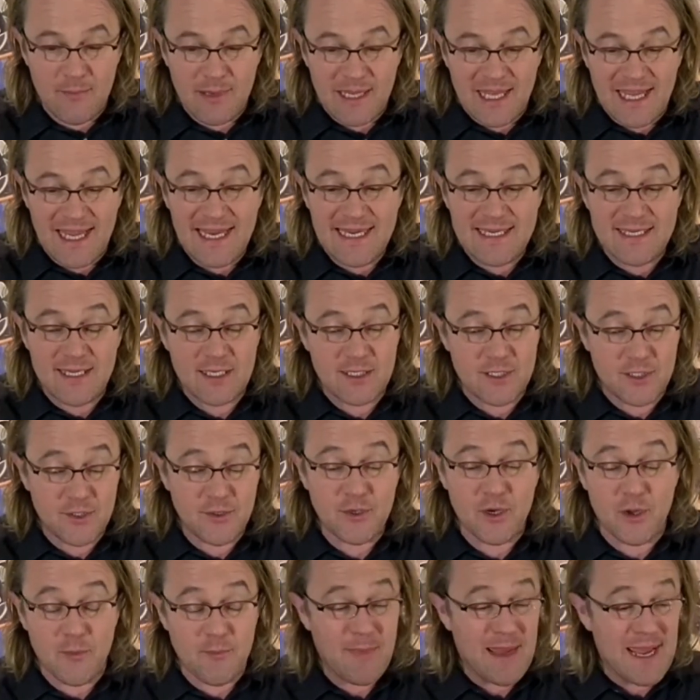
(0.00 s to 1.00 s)
Makita
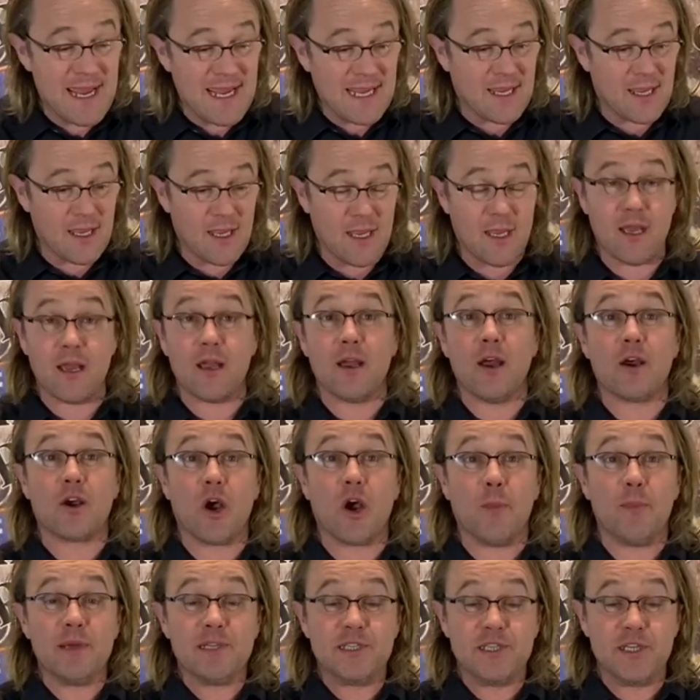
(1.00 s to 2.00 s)
do not make a
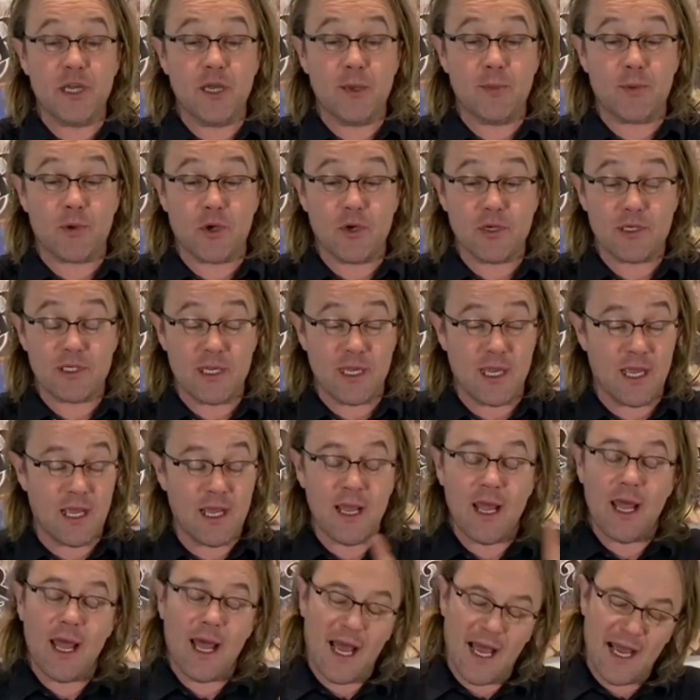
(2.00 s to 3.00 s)
copper tube
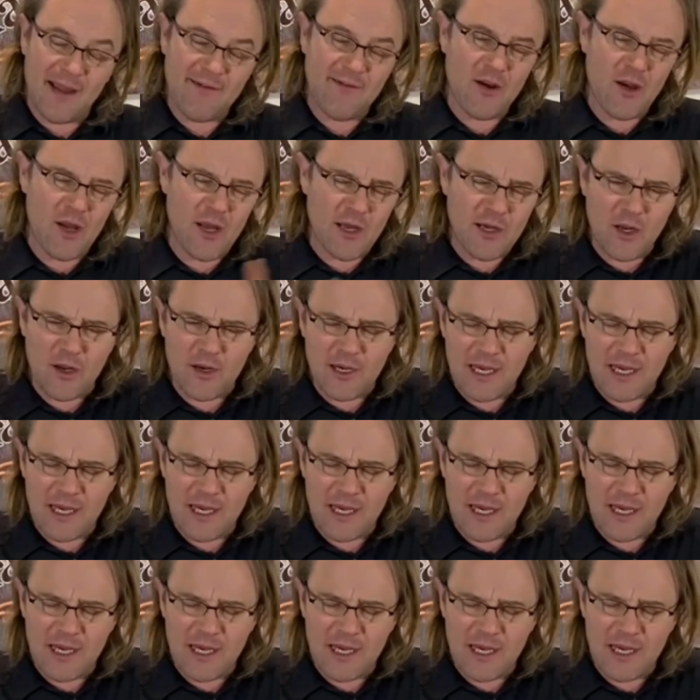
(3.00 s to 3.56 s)
cutter. I've heard